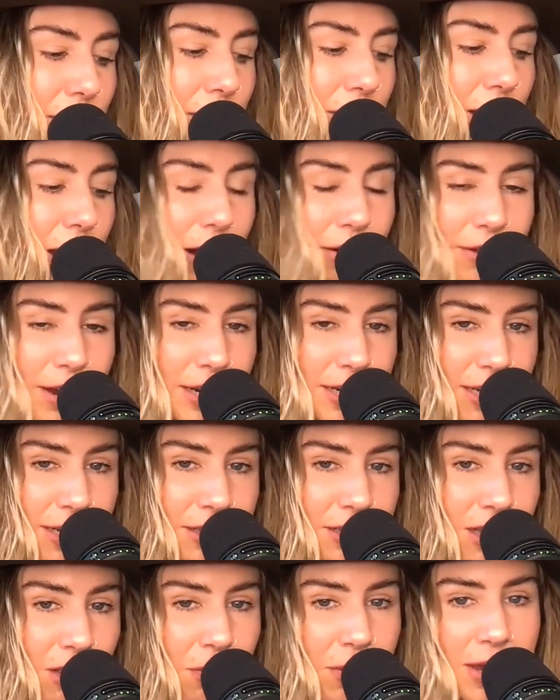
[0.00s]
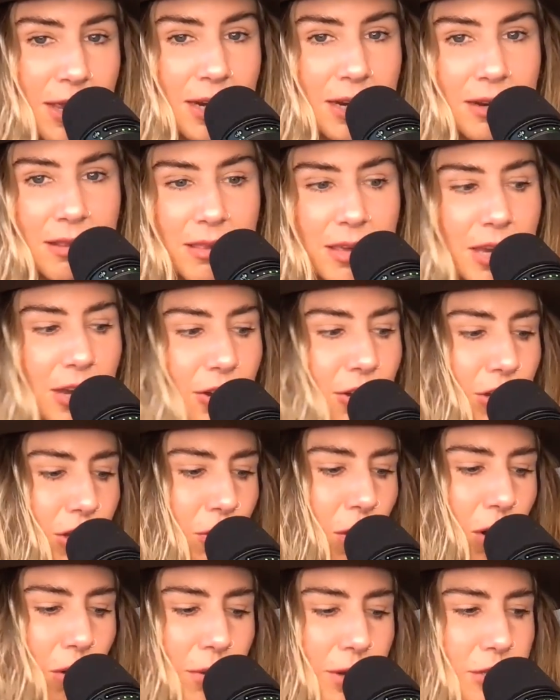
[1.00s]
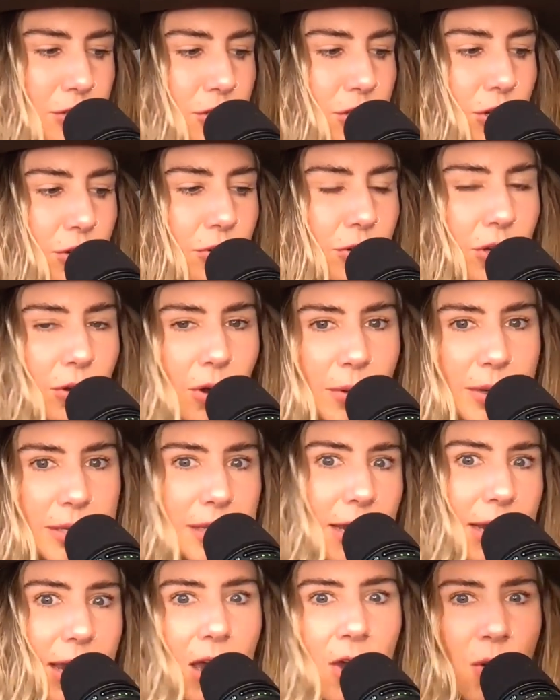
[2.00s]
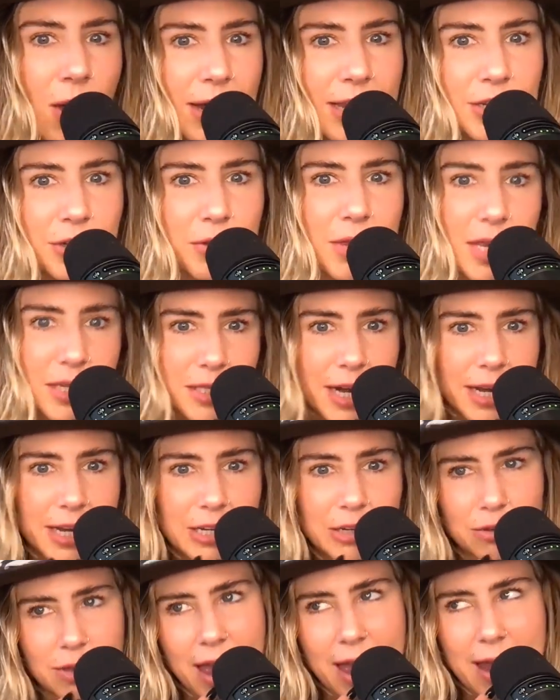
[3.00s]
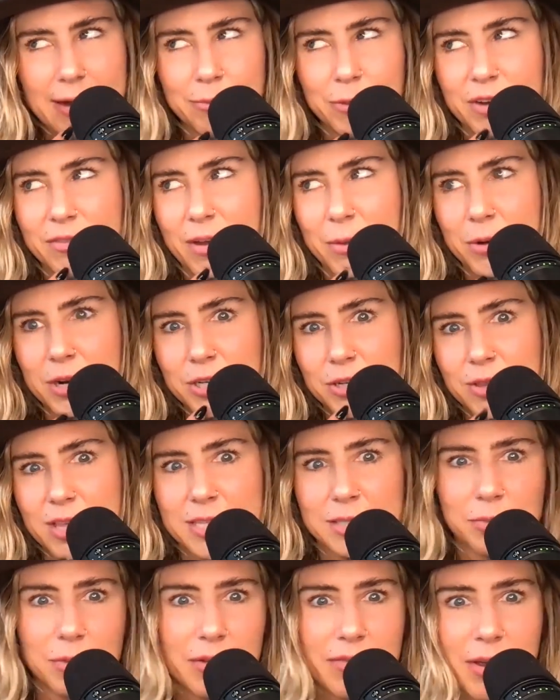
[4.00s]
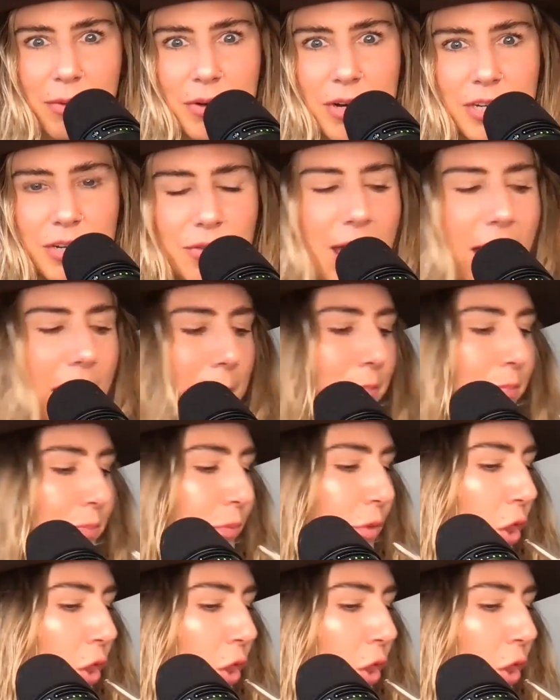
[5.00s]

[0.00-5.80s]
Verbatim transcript: a lot of ideas at the beginning of the year. You always do. You're always like, oh, I can do this and I can do that. And what if I want to do this? And what if I want to do that?